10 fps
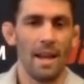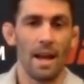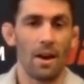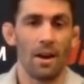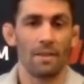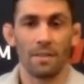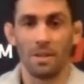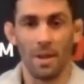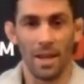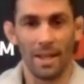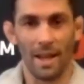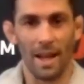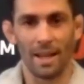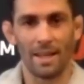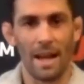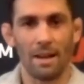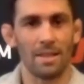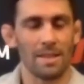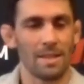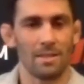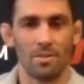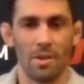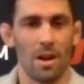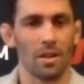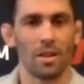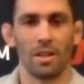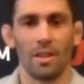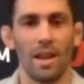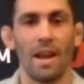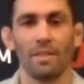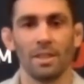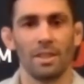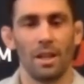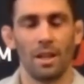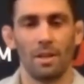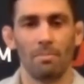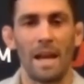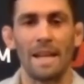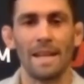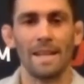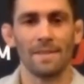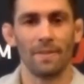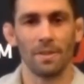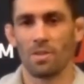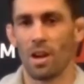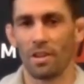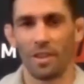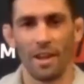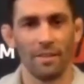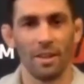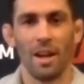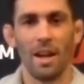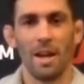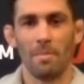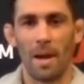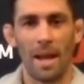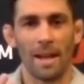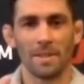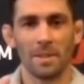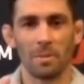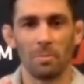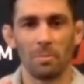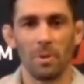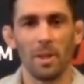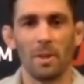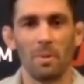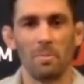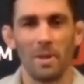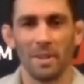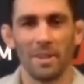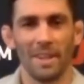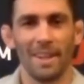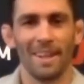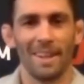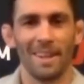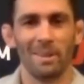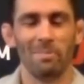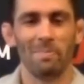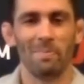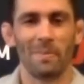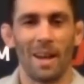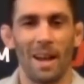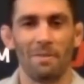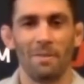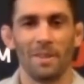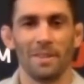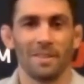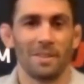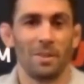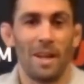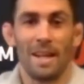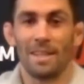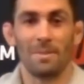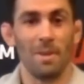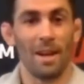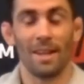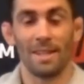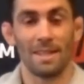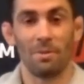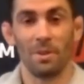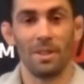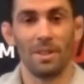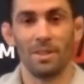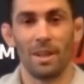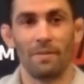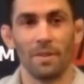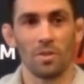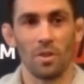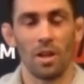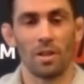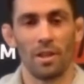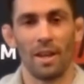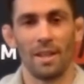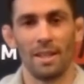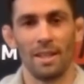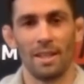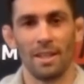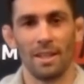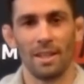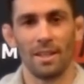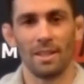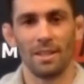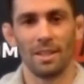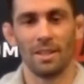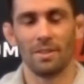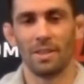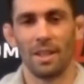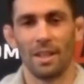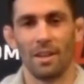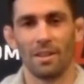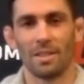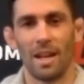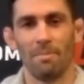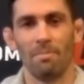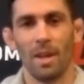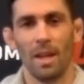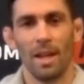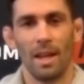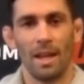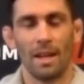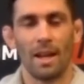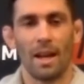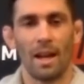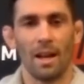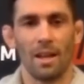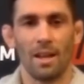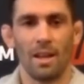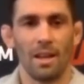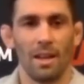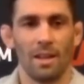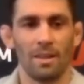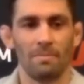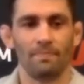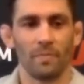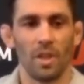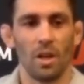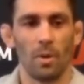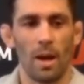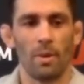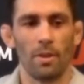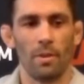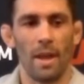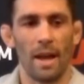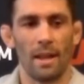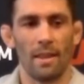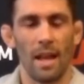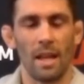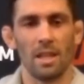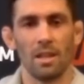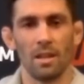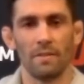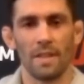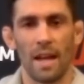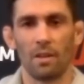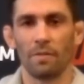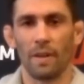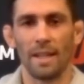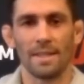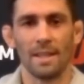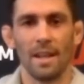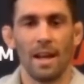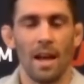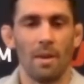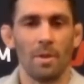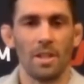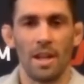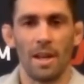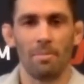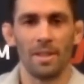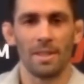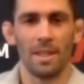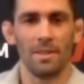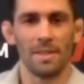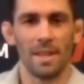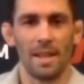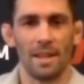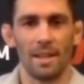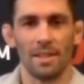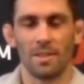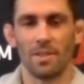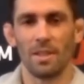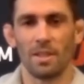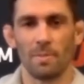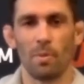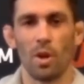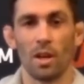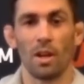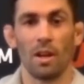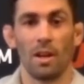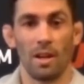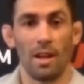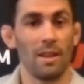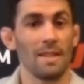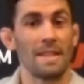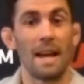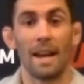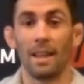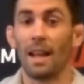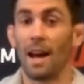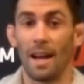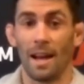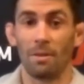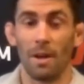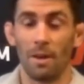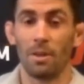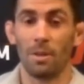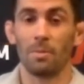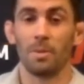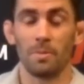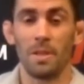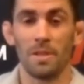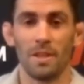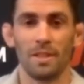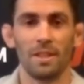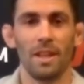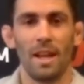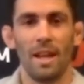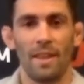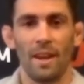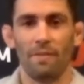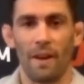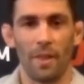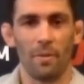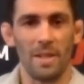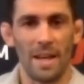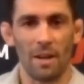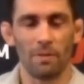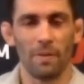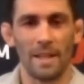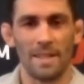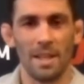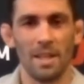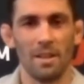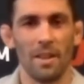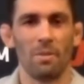Now I don't have to do any of that. Now it's stronger than ever. Uh, my knees feel stronger than ever. My hands are completely rebuilt. Um, I feel great, to be honest. I really do. I stronger than I did uh, a long time. And, uh, you know, when I went through that, that year of title fights, how many champions can you say in the history of the sport? Uh, it's not a lot. I, I, would almost be certain that I fought three title fights in a year.